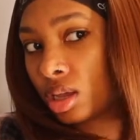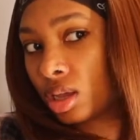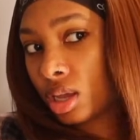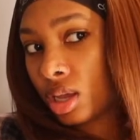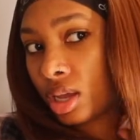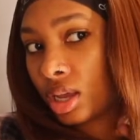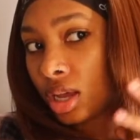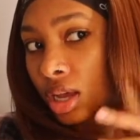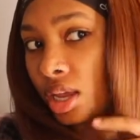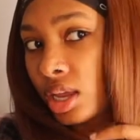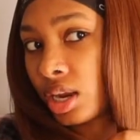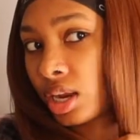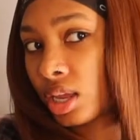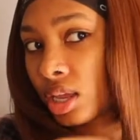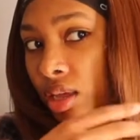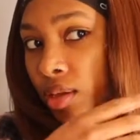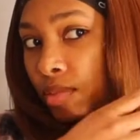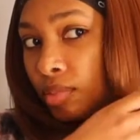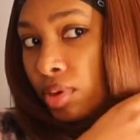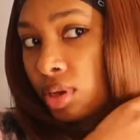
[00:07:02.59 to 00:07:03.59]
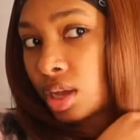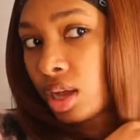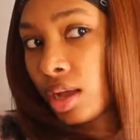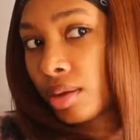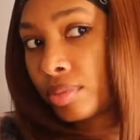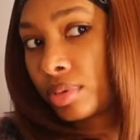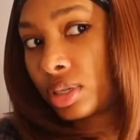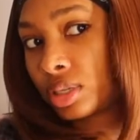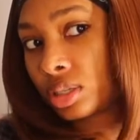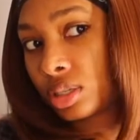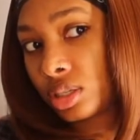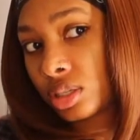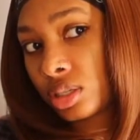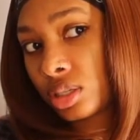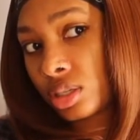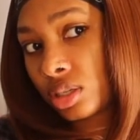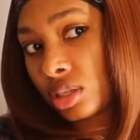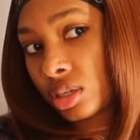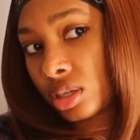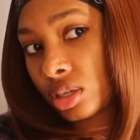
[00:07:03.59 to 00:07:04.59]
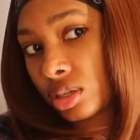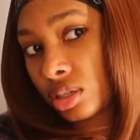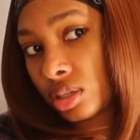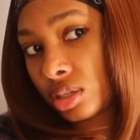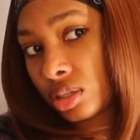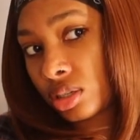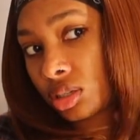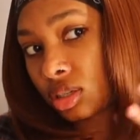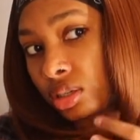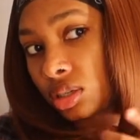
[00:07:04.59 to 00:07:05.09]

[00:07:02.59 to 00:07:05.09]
cut it, but I'd be scared to.